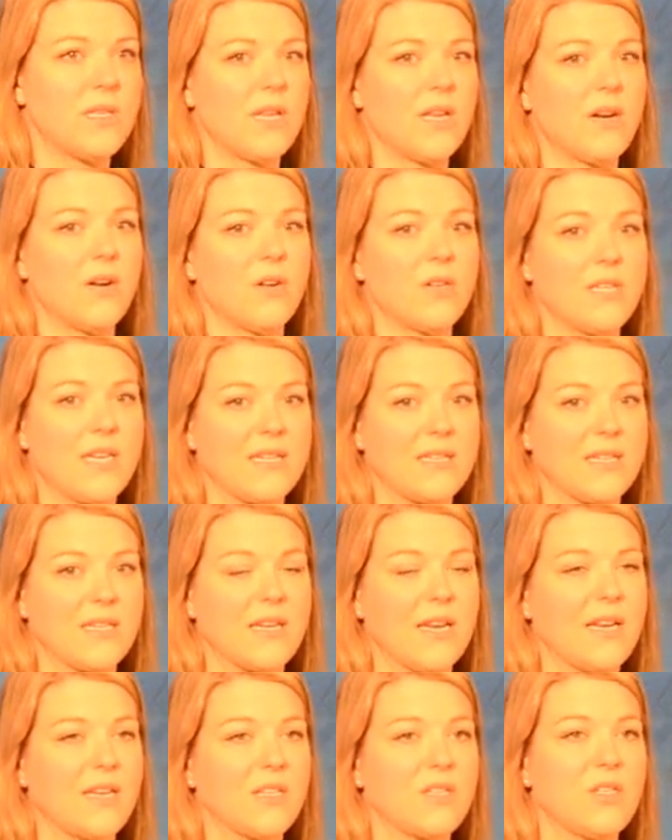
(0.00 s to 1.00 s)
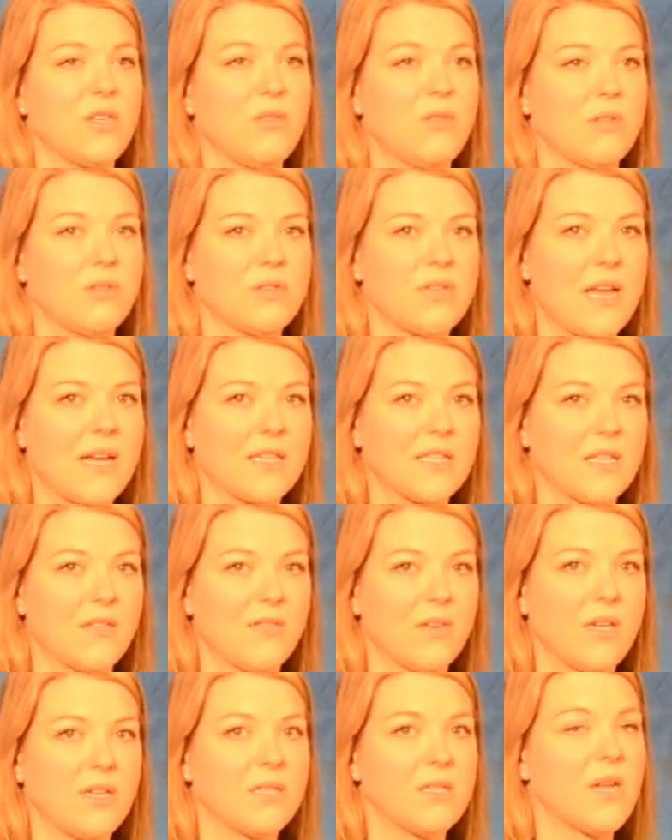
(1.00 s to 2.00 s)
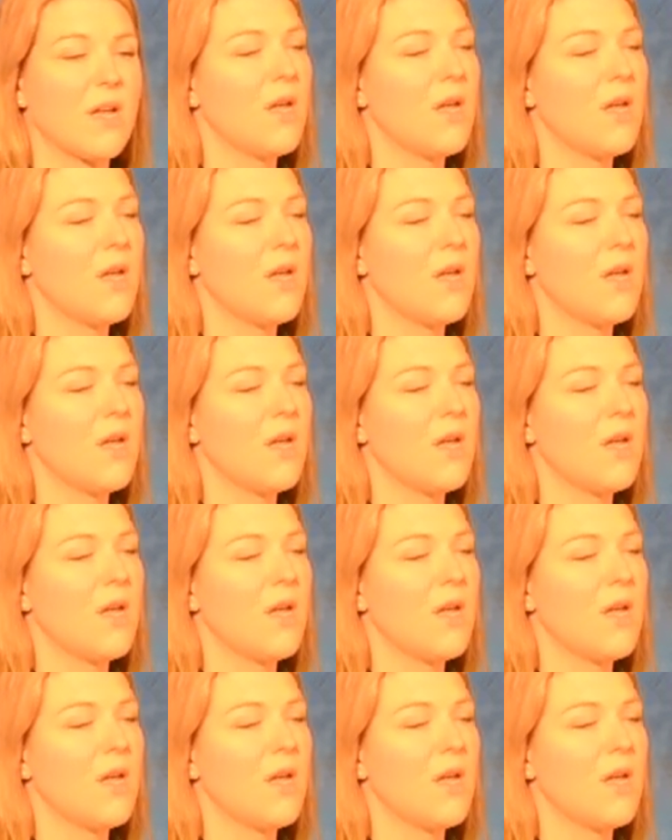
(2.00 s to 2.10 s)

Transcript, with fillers: that are designated to those activities.